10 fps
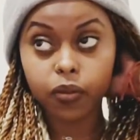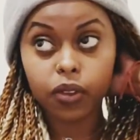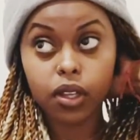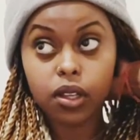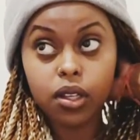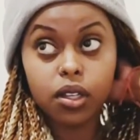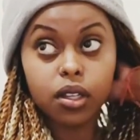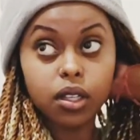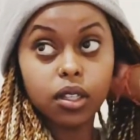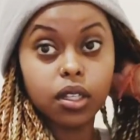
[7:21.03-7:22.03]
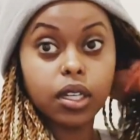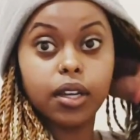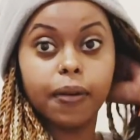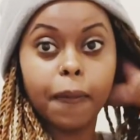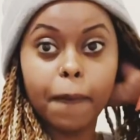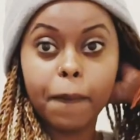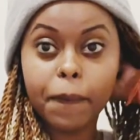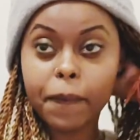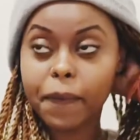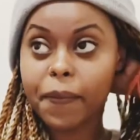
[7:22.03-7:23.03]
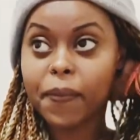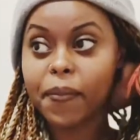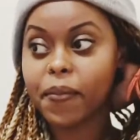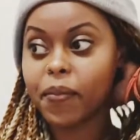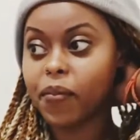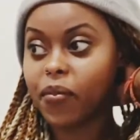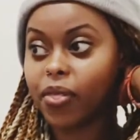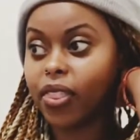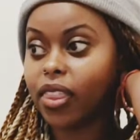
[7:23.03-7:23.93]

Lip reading: What do you do then? Tell us.